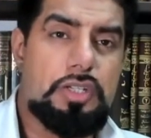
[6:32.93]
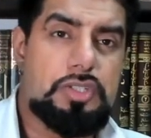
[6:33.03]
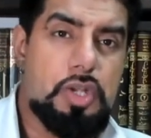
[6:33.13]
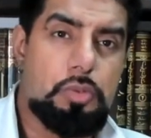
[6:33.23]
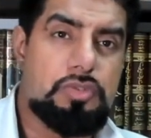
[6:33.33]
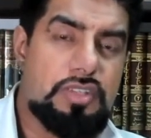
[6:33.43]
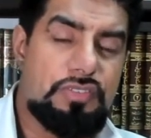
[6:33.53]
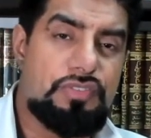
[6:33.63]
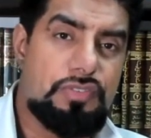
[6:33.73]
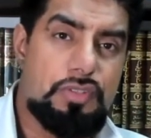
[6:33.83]

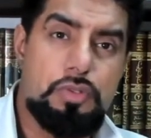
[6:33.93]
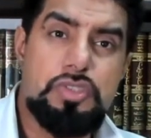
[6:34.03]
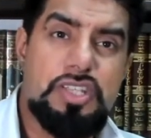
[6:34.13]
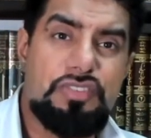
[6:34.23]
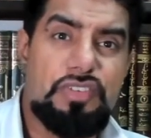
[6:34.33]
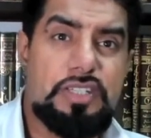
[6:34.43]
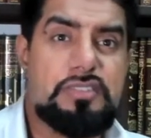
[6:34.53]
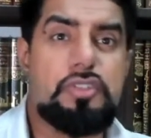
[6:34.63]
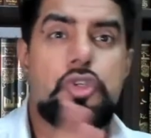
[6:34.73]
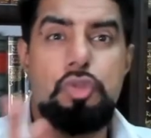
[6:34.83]
Joseph, Yusuf
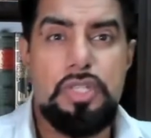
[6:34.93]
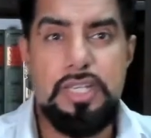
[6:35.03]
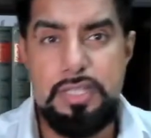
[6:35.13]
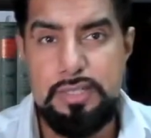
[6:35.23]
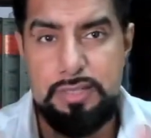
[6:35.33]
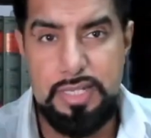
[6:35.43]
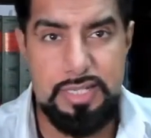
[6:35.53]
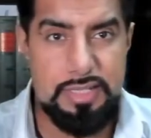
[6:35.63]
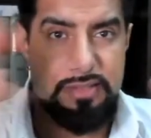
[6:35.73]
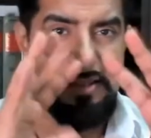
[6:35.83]
is Yuya,
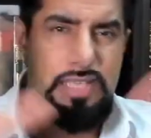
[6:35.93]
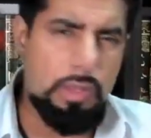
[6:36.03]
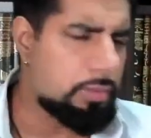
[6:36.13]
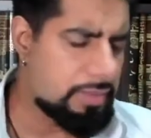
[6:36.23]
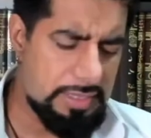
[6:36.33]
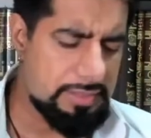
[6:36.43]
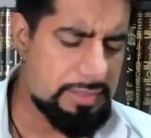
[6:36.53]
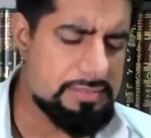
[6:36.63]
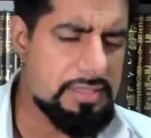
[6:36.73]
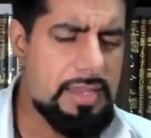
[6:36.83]
and this whole thing.
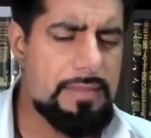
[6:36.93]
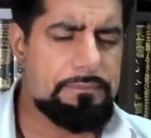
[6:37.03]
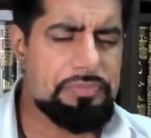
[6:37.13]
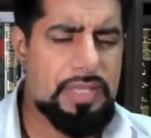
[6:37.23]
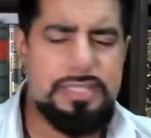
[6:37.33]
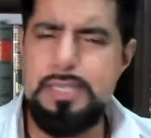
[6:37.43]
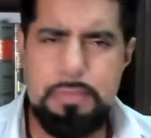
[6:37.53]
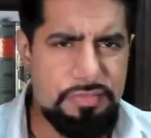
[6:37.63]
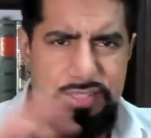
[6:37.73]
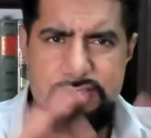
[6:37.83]
It's some
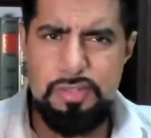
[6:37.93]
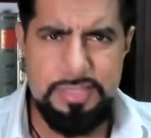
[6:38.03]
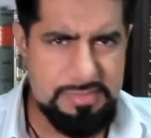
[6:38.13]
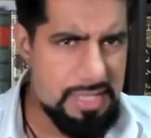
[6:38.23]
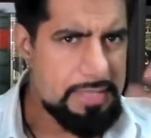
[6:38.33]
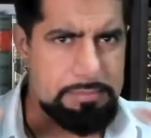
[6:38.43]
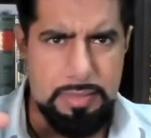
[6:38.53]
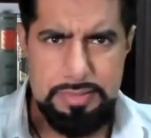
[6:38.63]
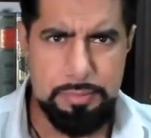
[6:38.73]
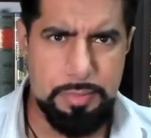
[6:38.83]
of it is on its head,
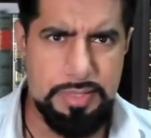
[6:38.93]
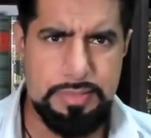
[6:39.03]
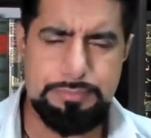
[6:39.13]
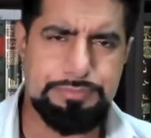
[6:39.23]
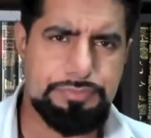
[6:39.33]
by the way,